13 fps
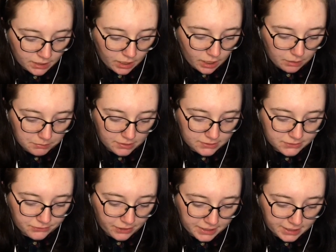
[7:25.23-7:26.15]
It's a
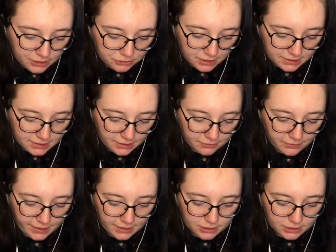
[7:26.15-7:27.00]
very interesting thing.